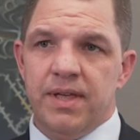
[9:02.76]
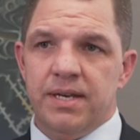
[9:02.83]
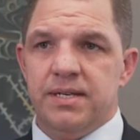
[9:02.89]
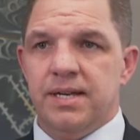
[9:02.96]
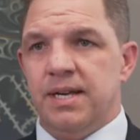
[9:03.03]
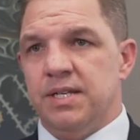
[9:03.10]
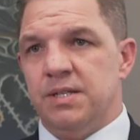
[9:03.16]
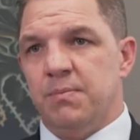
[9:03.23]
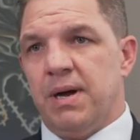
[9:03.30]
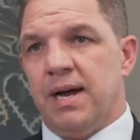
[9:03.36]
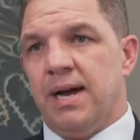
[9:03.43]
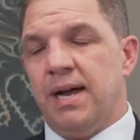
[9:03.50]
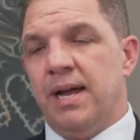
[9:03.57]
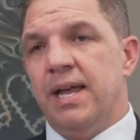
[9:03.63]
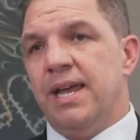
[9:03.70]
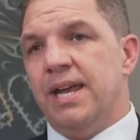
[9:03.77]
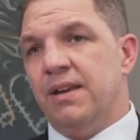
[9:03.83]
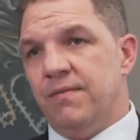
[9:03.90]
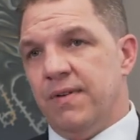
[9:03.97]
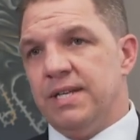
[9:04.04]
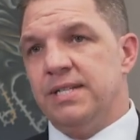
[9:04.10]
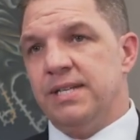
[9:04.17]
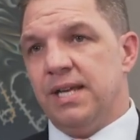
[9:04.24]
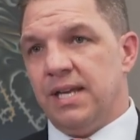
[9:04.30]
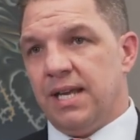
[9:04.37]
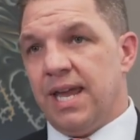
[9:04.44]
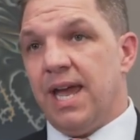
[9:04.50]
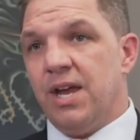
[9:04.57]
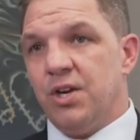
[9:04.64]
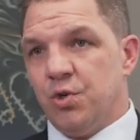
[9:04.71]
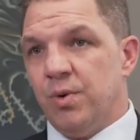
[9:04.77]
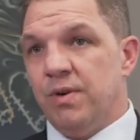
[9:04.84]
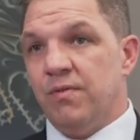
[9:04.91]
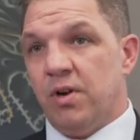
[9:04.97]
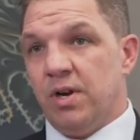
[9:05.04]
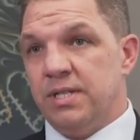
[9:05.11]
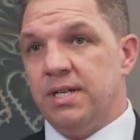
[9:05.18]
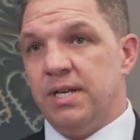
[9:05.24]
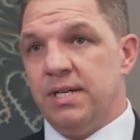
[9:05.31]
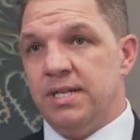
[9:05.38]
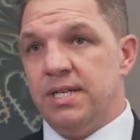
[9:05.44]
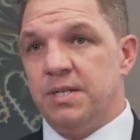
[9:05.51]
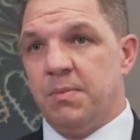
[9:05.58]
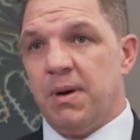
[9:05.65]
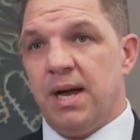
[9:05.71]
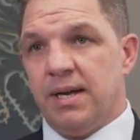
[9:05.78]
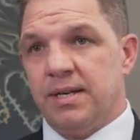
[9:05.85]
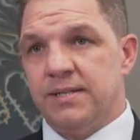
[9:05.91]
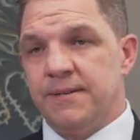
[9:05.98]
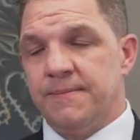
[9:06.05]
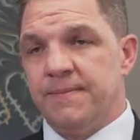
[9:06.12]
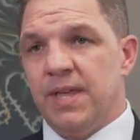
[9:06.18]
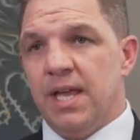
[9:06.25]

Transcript: that is by investing in cash when volatility spikes.